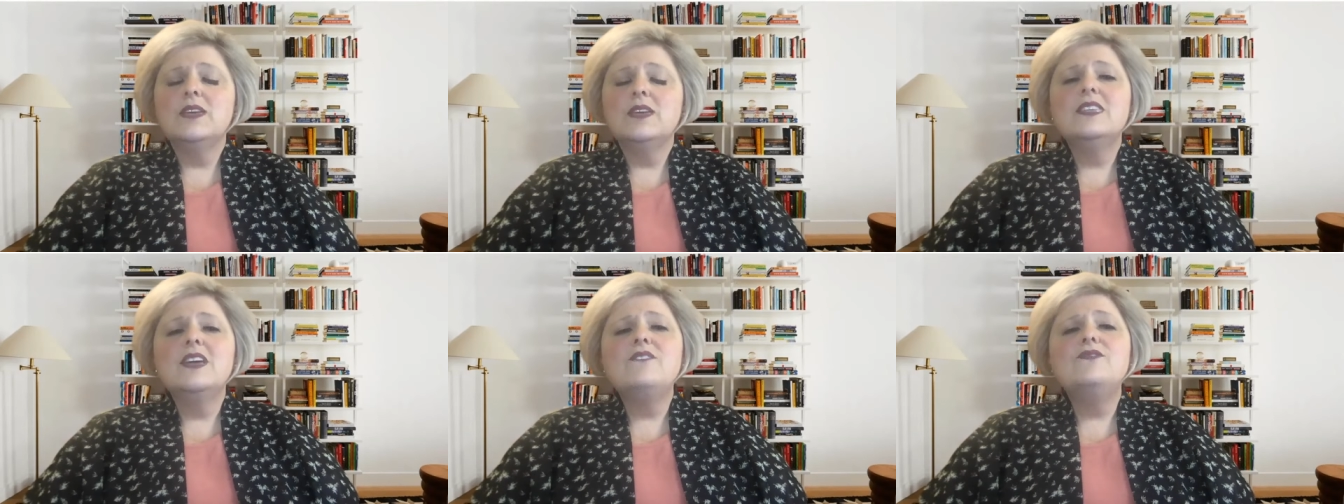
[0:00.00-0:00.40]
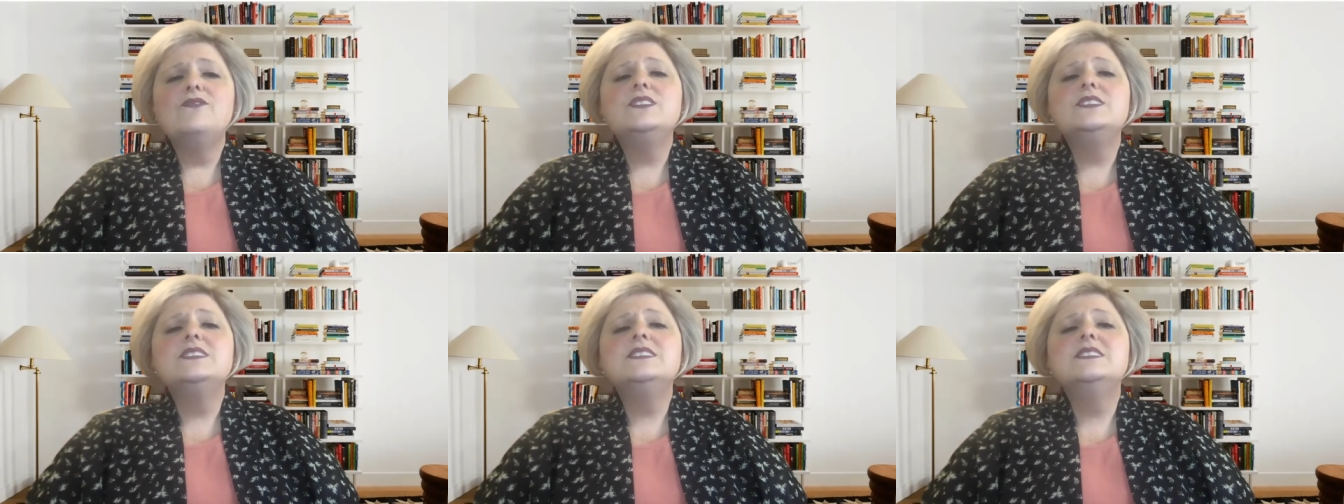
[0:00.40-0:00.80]
that
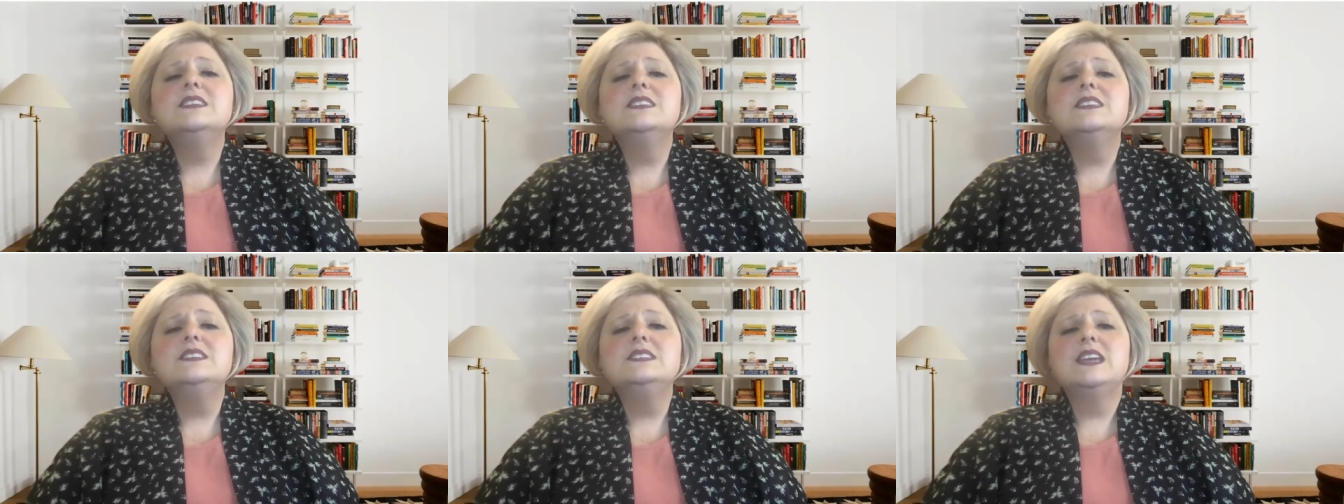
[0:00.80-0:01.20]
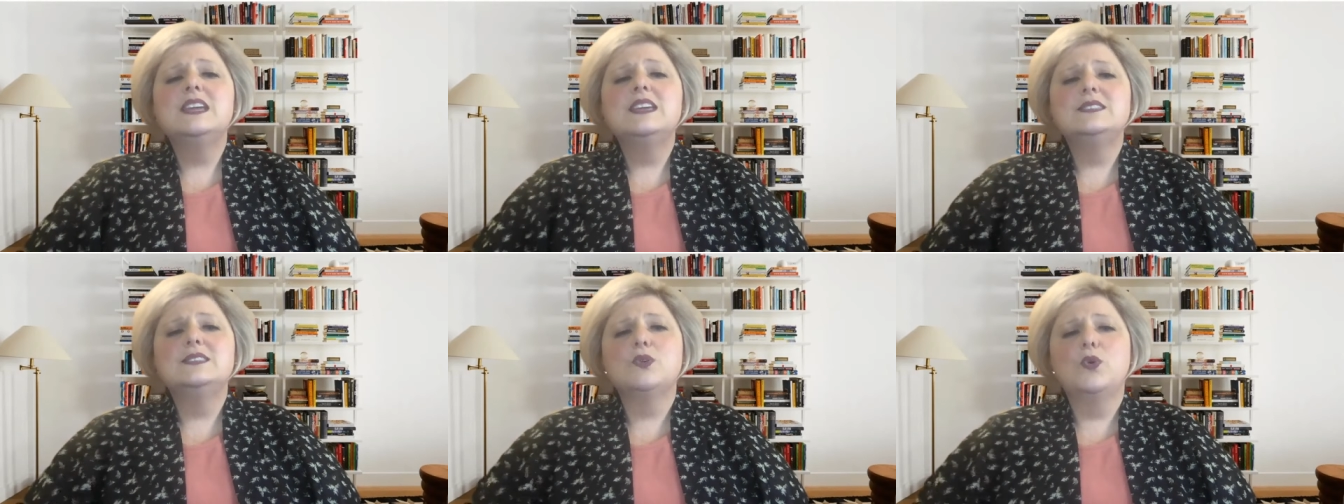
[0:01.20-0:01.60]

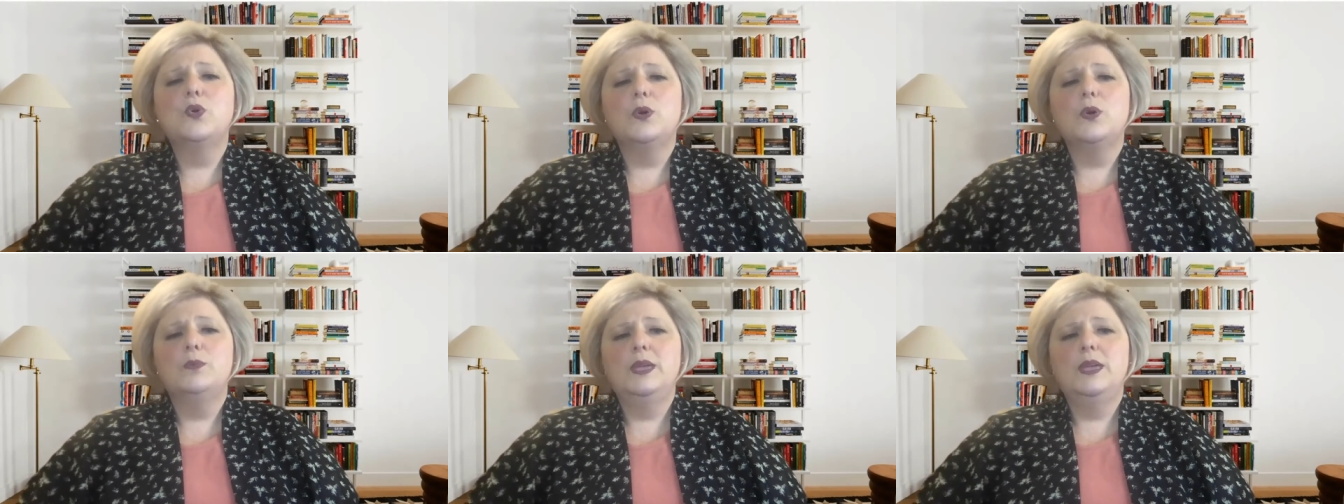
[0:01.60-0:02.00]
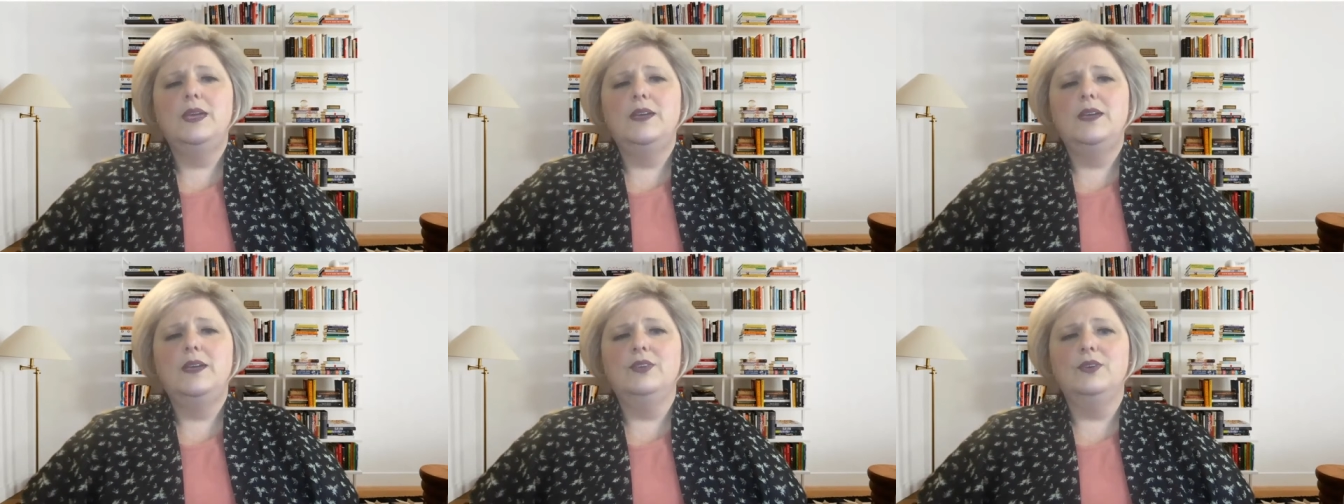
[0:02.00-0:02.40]
facilitates core
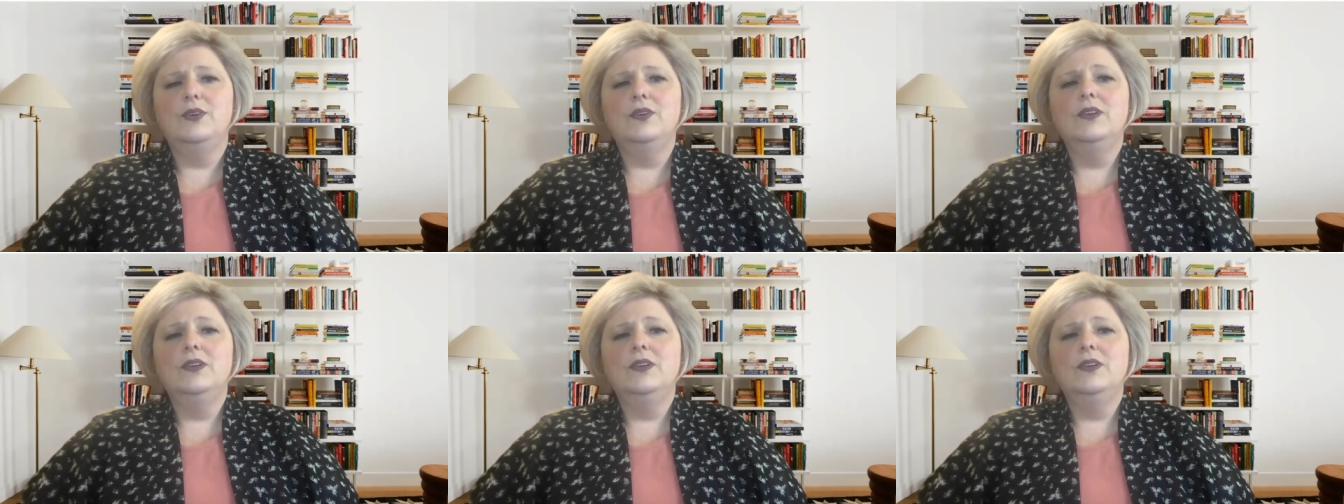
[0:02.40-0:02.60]
behavior